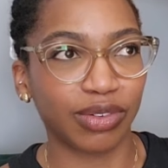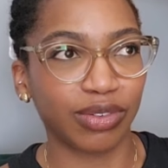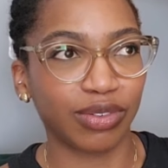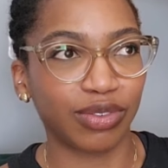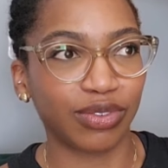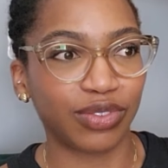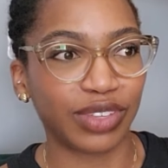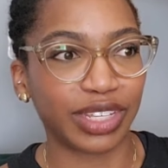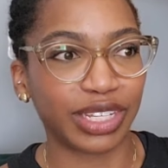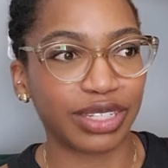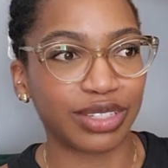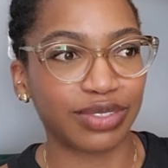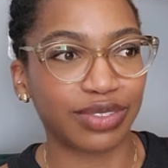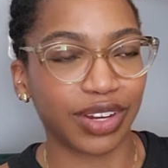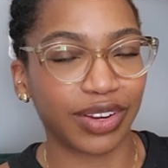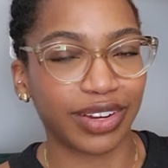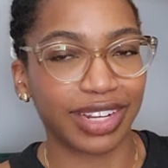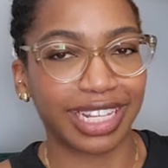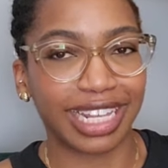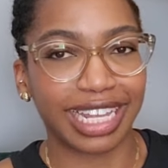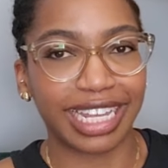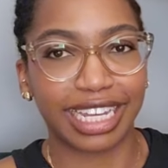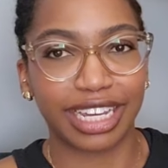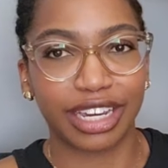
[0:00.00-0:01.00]
feels very
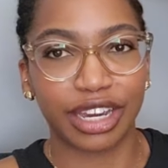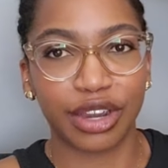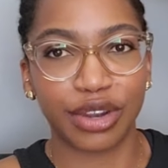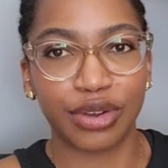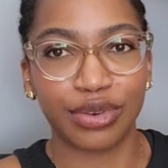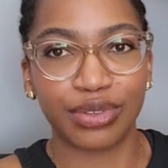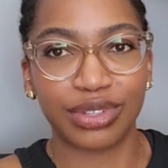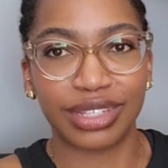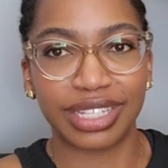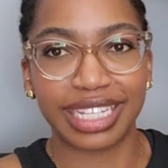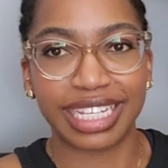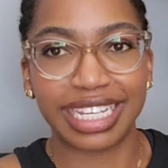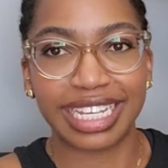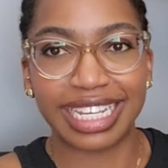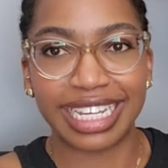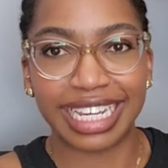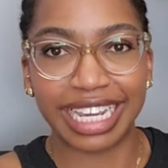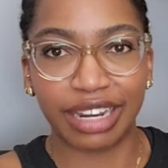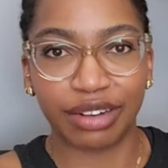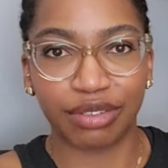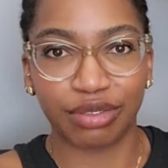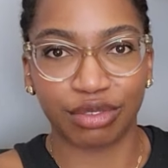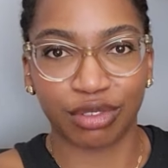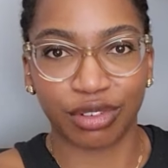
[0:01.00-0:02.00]
like cozy
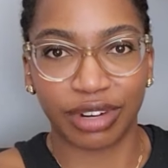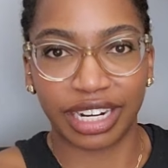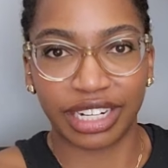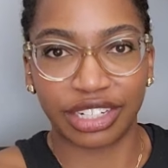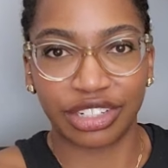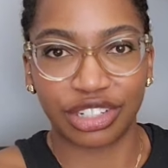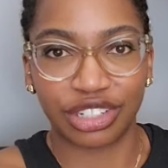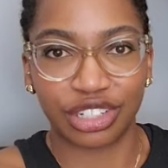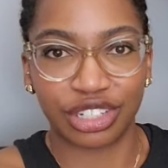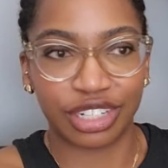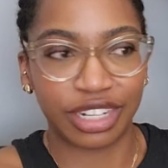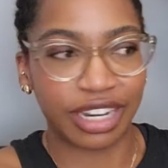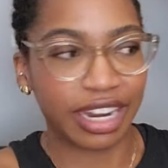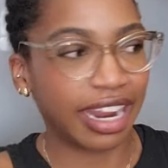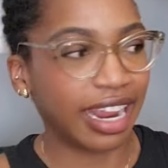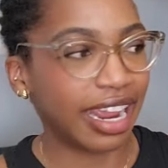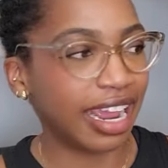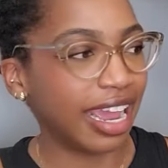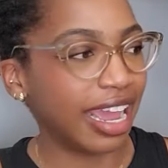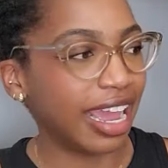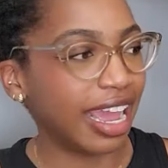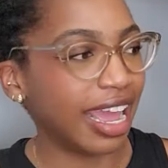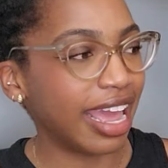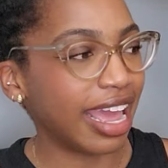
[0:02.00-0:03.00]
and rich,
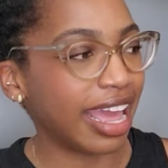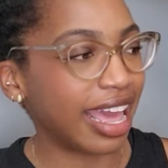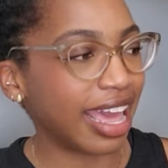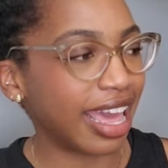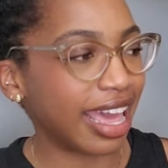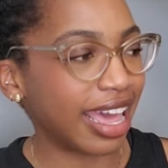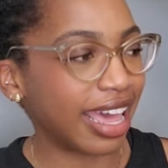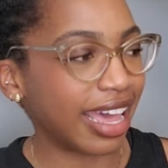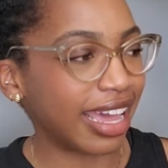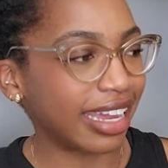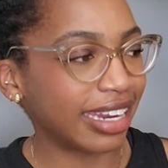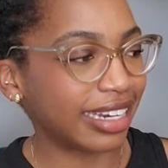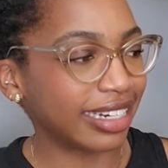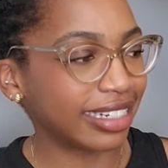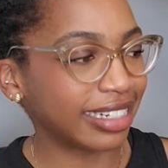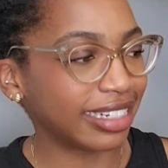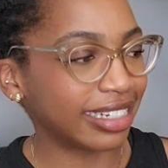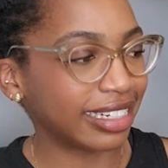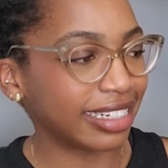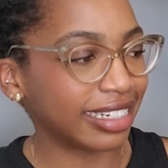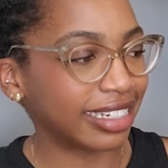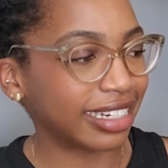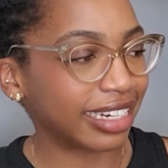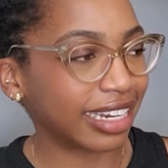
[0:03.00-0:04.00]

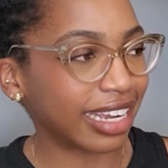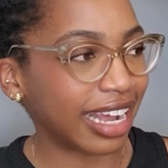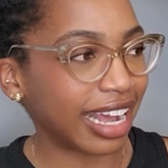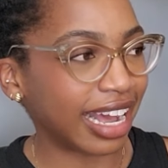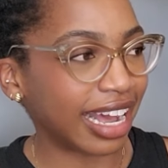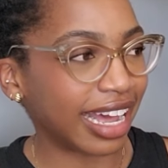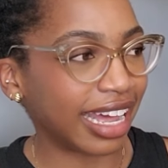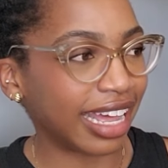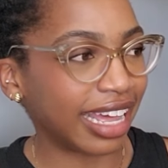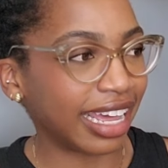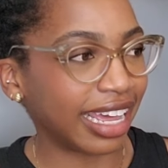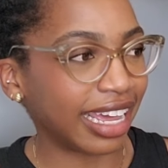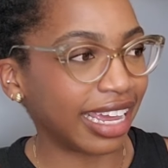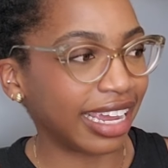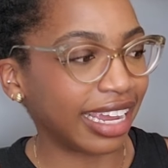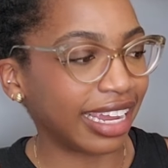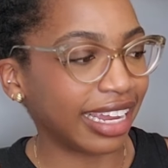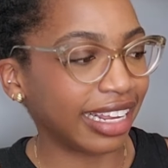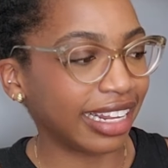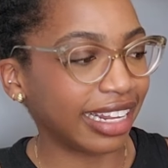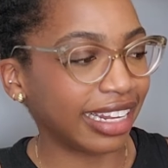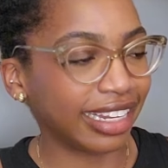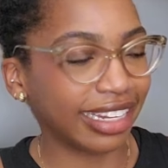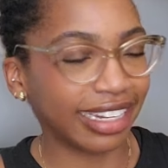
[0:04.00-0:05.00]
and I
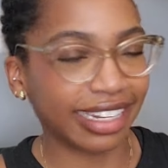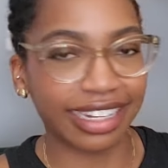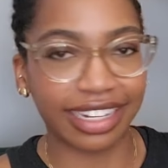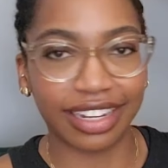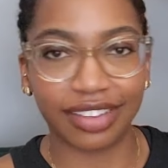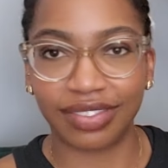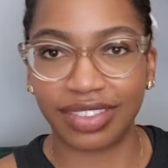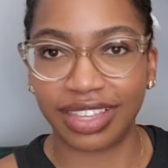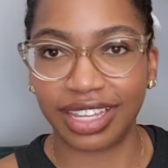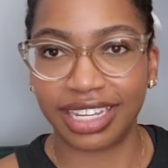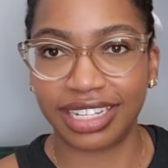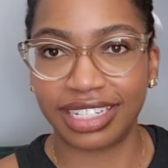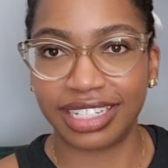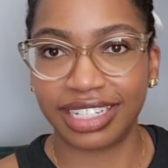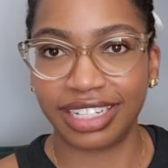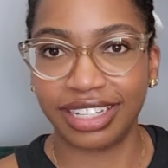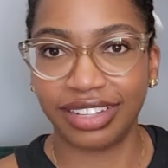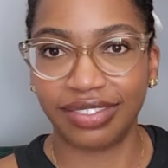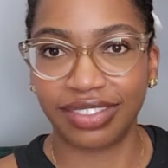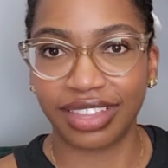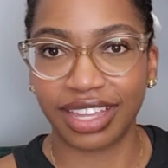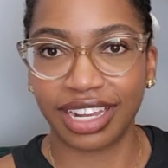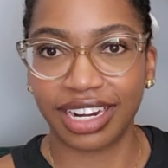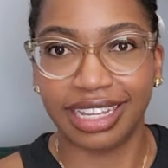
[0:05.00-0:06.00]
love the idea
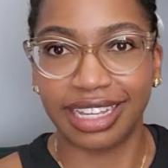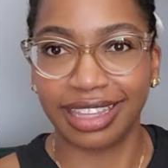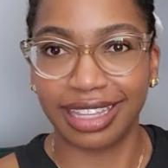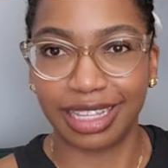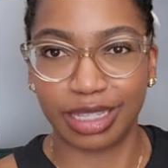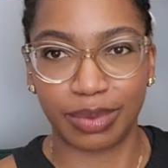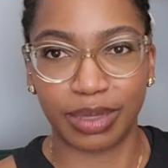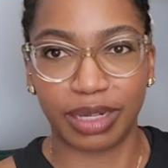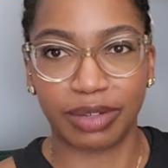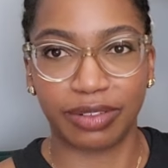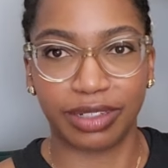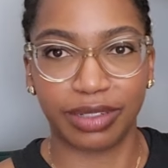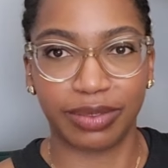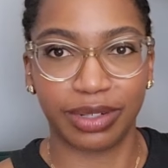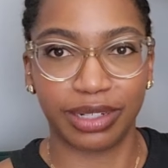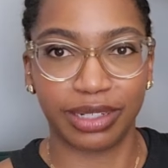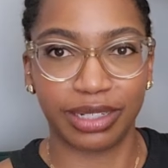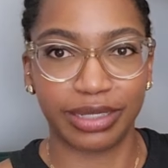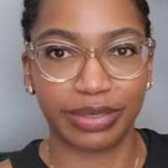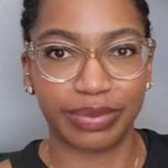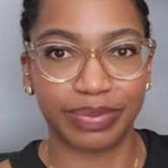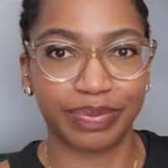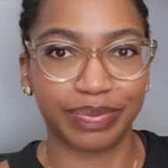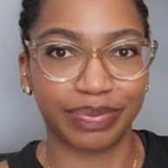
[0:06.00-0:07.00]
of that. That's what I really want to
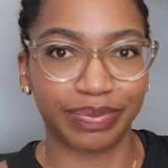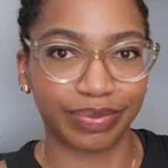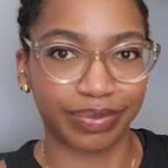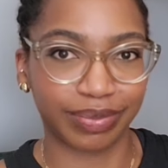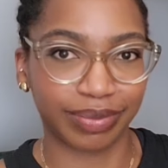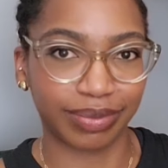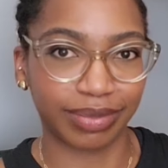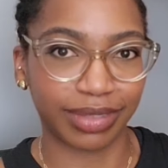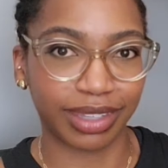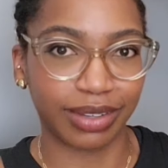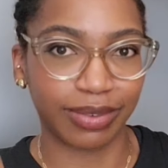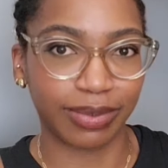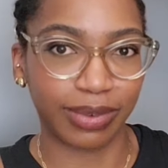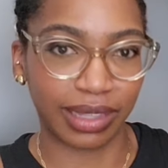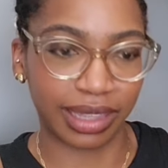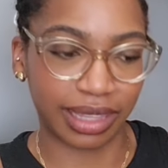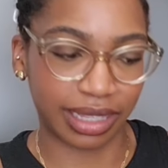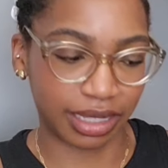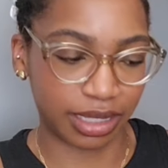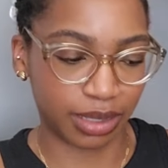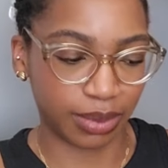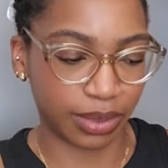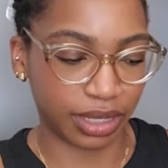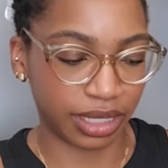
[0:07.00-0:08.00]
do with
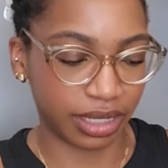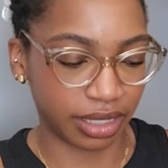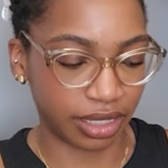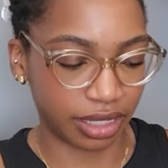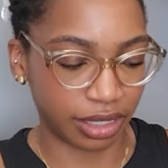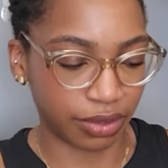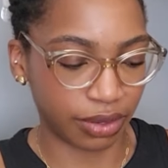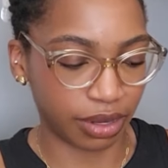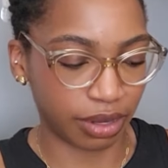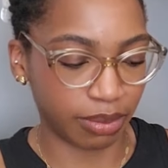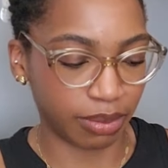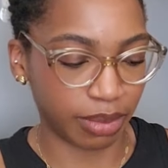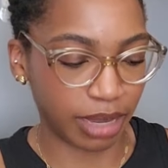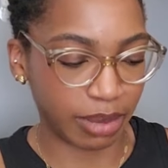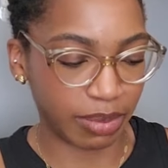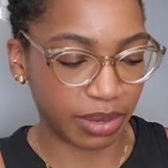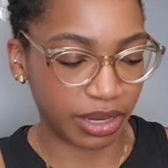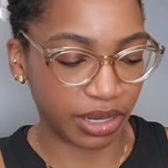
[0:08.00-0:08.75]
this one, so I'll maybe